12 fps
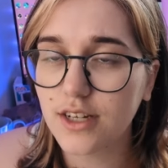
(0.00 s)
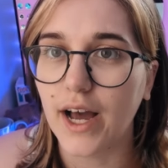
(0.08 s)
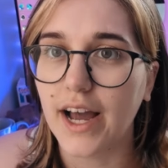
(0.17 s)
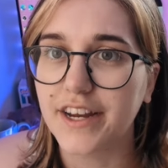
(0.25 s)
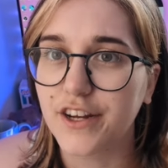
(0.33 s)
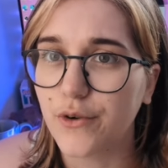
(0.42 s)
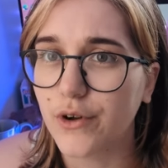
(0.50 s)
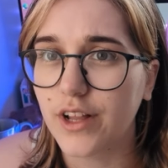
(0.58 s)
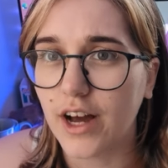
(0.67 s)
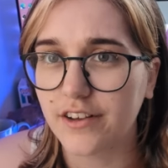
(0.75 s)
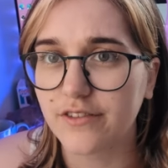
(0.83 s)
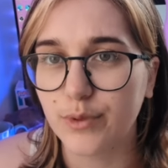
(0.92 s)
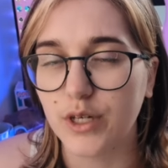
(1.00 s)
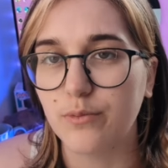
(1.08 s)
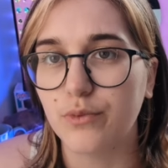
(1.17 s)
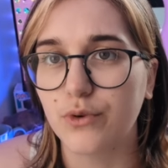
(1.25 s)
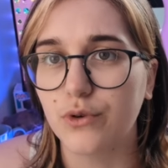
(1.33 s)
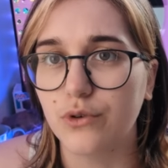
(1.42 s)
But I know a lot of
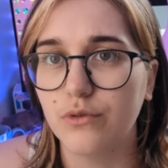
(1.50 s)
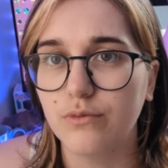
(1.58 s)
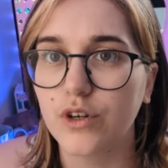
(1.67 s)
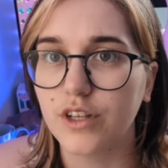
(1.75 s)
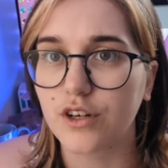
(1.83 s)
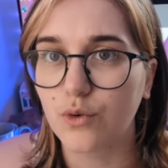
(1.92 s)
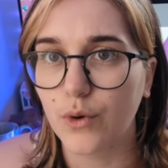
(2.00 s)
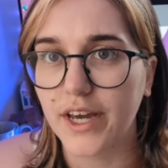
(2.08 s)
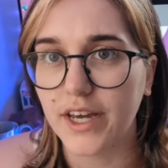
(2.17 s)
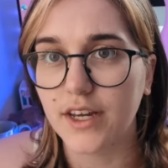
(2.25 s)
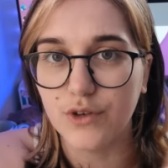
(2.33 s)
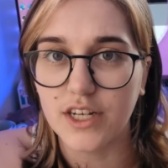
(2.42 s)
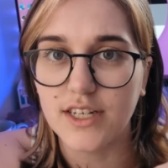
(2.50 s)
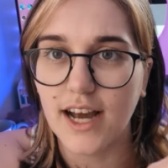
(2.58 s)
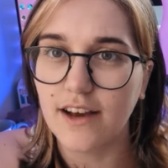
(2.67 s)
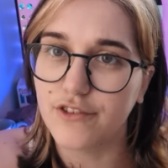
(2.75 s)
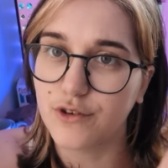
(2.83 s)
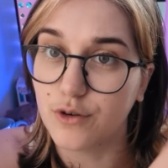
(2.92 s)
people will equate you need to
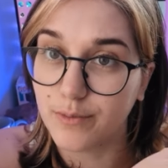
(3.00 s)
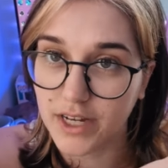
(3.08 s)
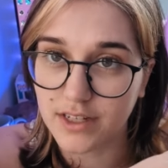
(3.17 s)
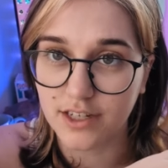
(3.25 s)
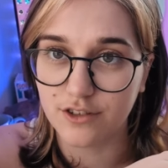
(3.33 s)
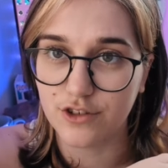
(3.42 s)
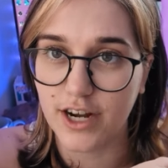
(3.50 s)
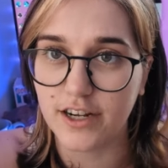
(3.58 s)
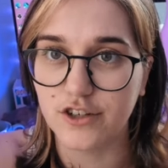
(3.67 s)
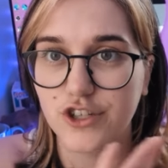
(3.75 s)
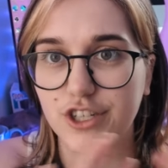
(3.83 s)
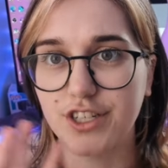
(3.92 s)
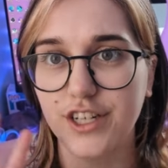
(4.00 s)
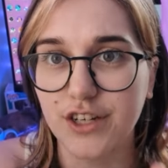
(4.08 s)
have the romantic attraction